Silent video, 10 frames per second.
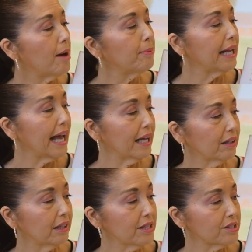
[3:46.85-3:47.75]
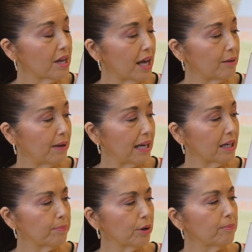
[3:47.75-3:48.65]
But Annalisa had made
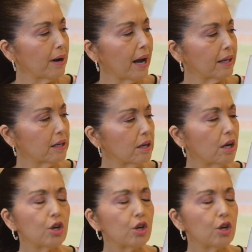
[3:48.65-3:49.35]
up her mind.